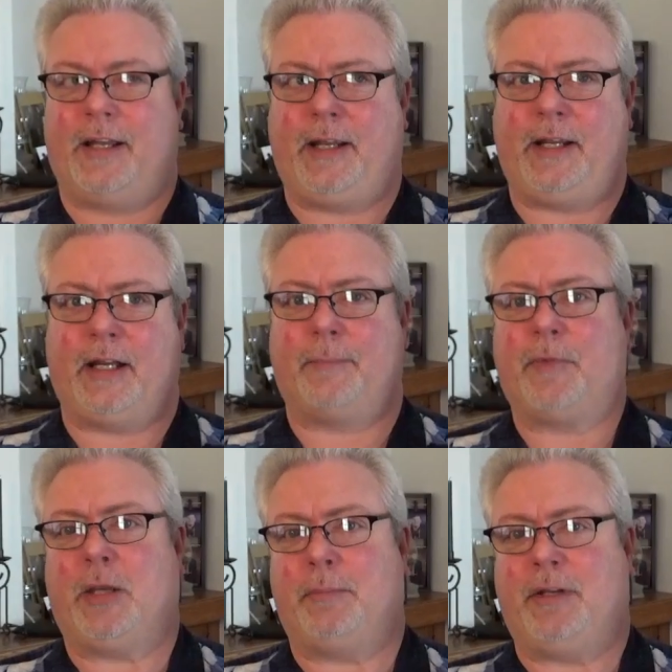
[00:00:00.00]
a
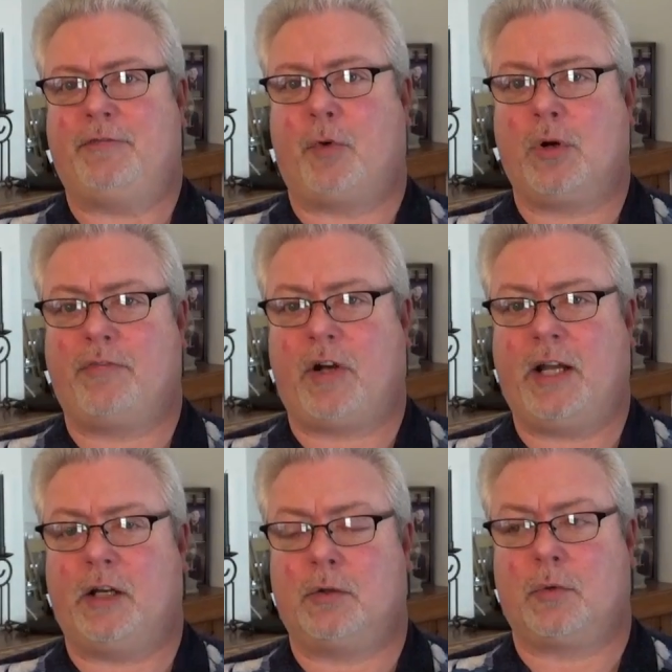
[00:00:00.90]
MP4
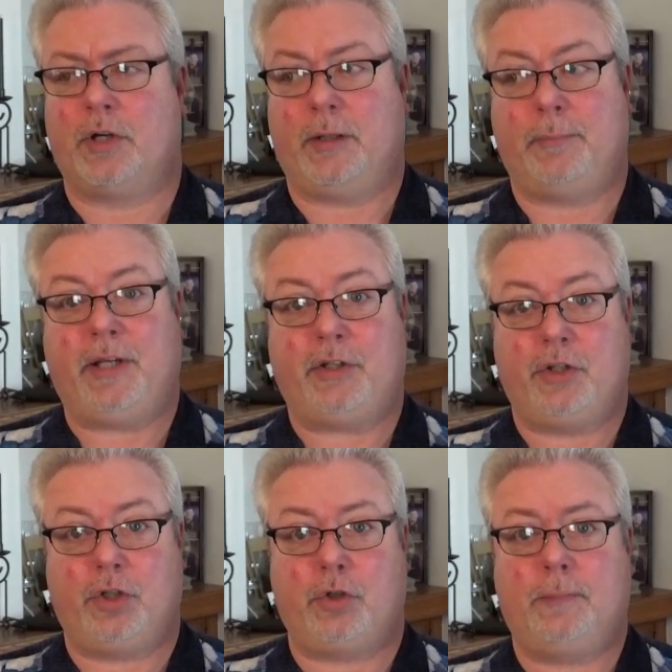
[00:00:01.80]
file or an
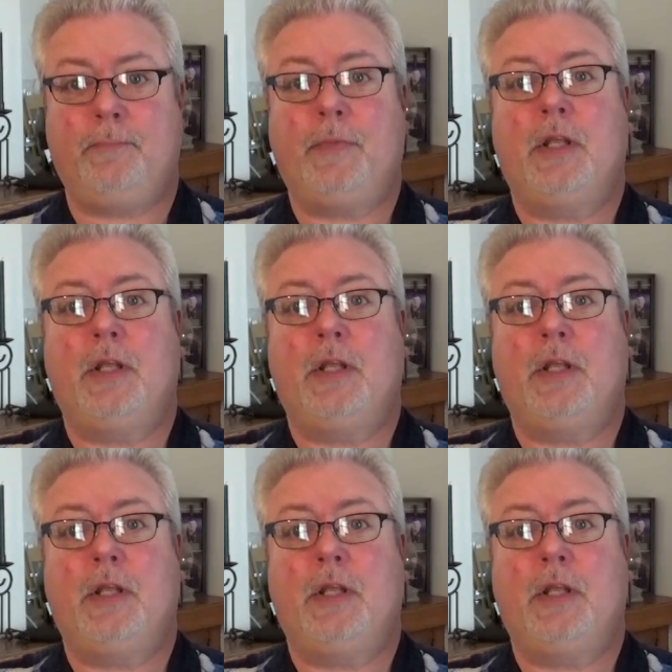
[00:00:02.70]
MP2